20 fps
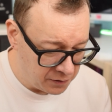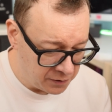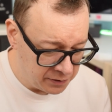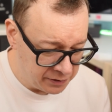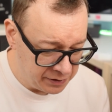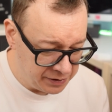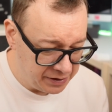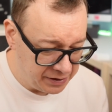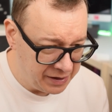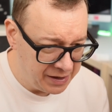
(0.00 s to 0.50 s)

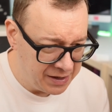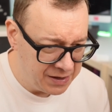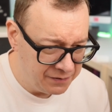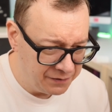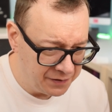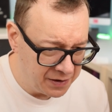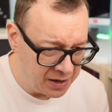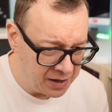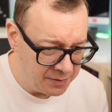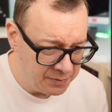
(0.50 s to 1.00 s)
on
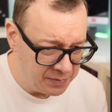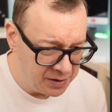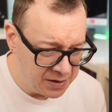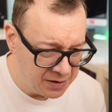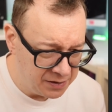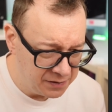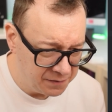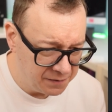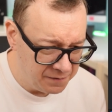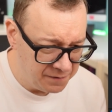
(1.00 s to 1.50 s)

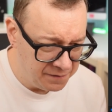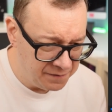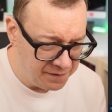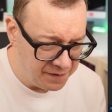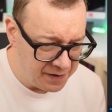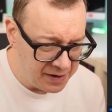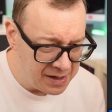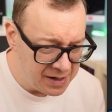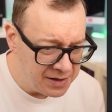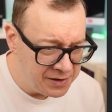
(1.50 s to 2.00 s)
environment
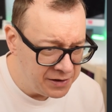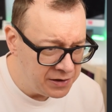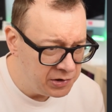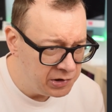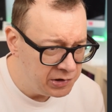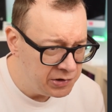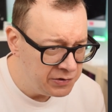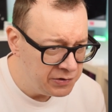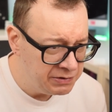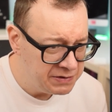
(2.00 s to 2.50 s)

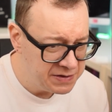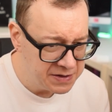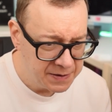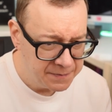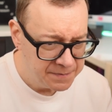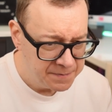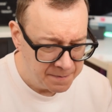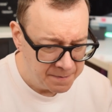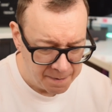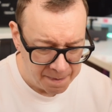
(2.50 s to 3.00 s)
values,
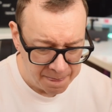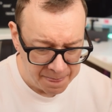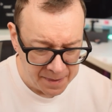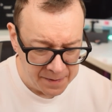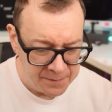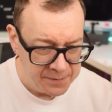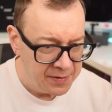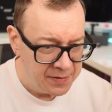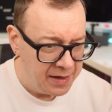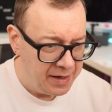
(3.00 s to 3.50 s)

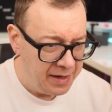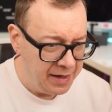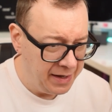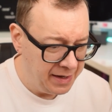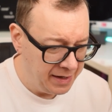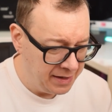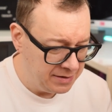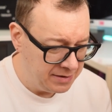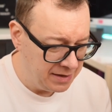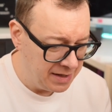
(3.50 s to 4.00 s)

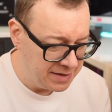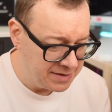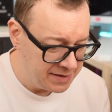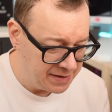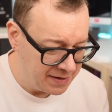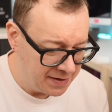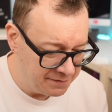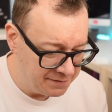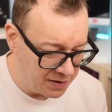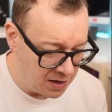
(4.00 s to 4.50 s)
and let's
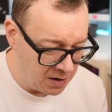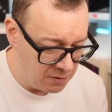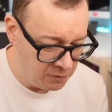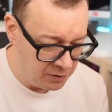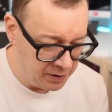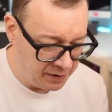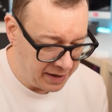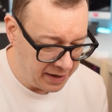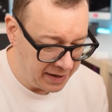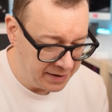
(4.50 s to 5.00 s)
have
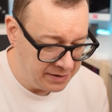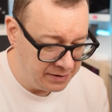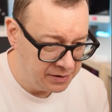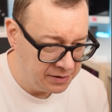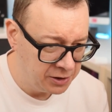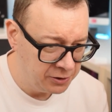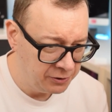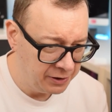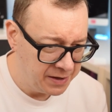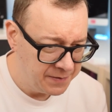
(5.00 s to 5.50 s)
our
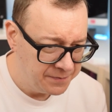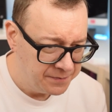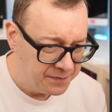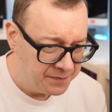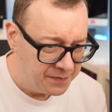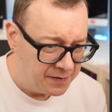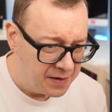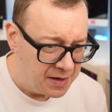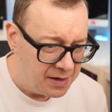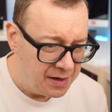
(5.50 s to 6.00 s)
entry.
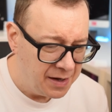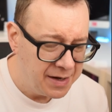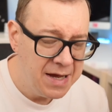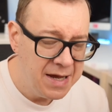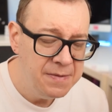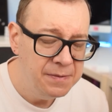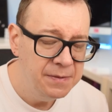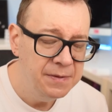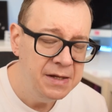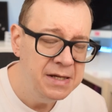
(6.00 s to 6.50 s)

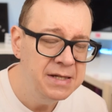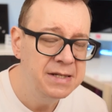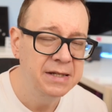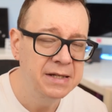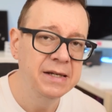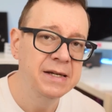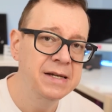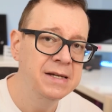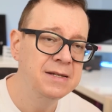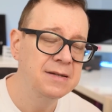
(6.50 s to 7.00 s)
Again, this
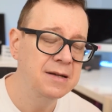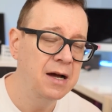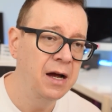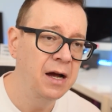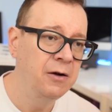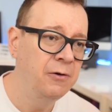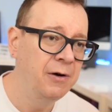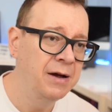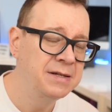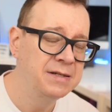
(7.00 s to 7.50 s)
is
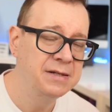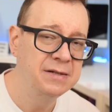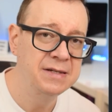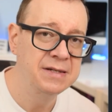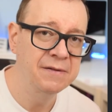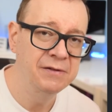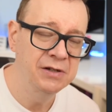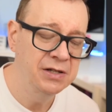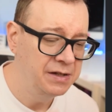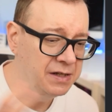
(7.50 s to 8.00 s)
iOS
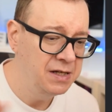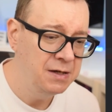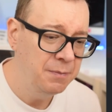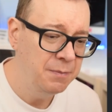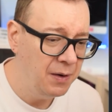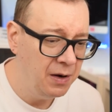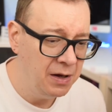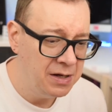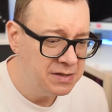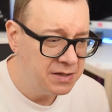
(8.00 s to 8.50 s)
seventeen
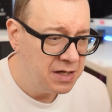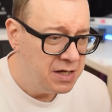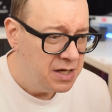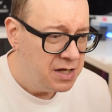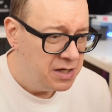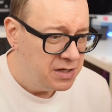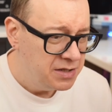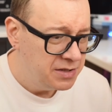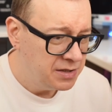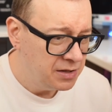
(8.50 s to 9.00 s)
plus,
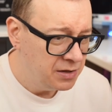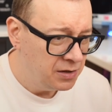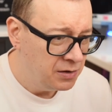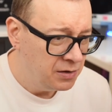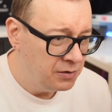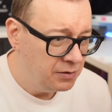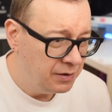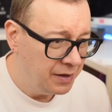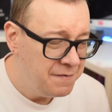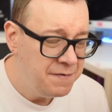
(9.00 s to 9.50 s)
so
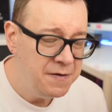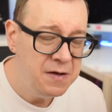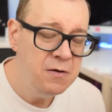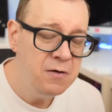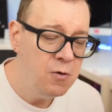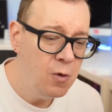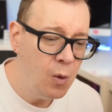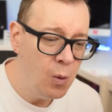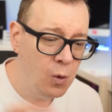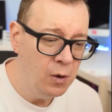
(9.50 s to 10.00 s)
if
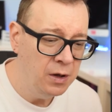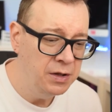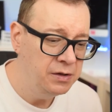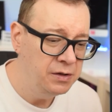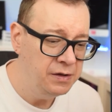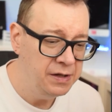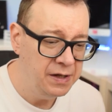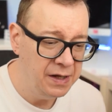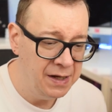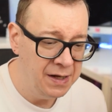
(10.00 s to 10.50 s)
you want
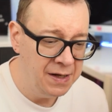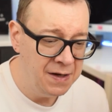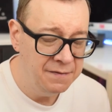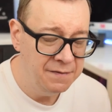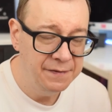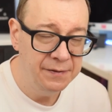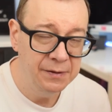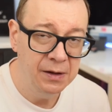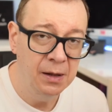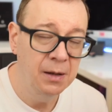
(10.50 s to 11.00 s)
to
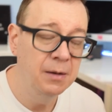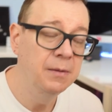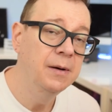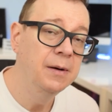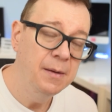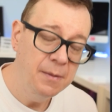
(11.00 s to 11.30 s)
have uh,